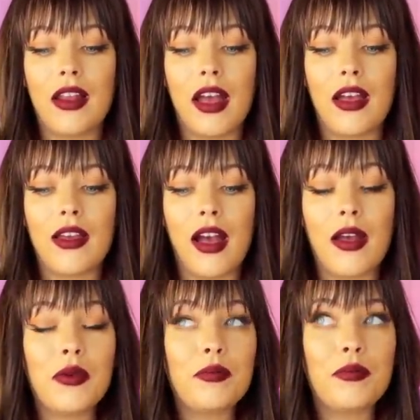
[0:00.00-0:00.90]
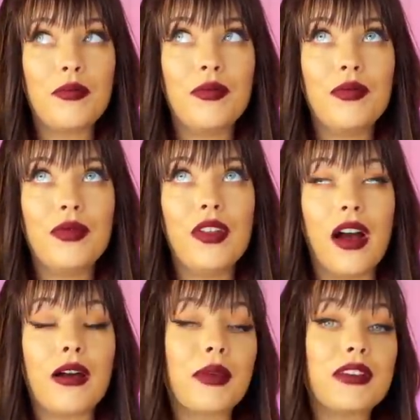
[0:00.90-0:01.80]
And I, I would
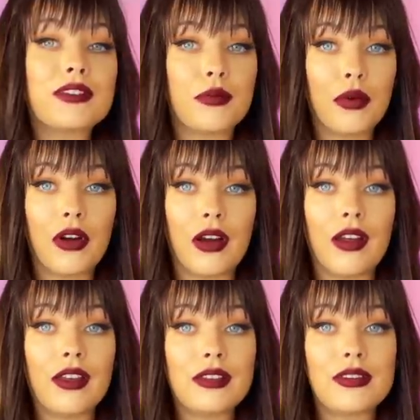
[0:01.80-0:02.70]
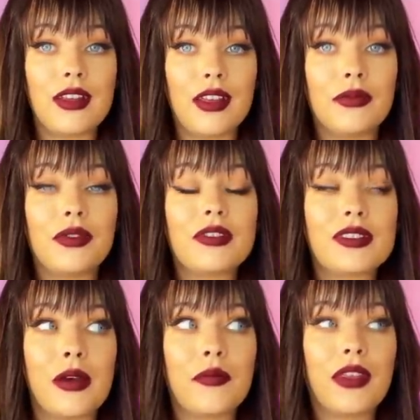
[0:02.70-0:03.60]
not be surprised if
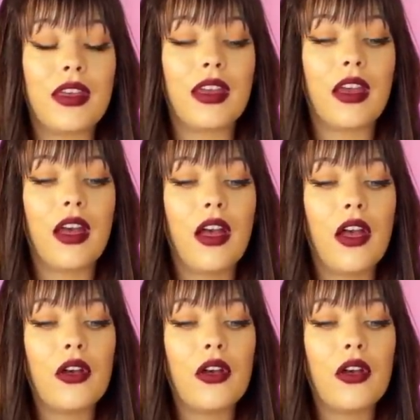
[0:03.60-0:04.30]
something